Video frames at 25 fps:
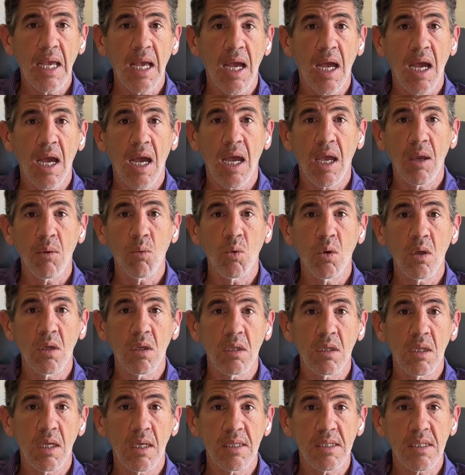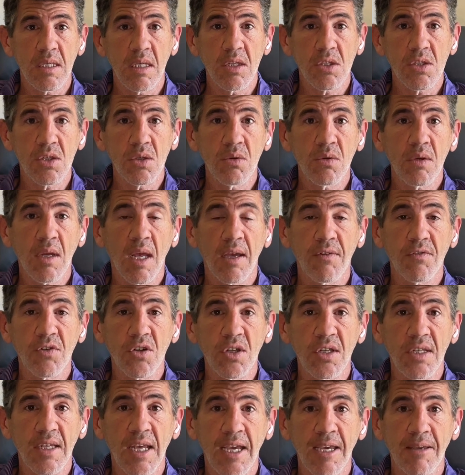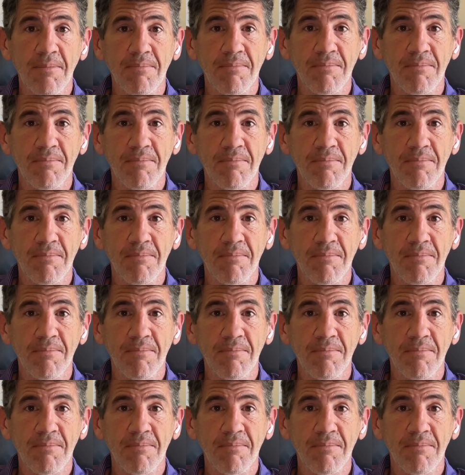I will see you soon. Have a good day.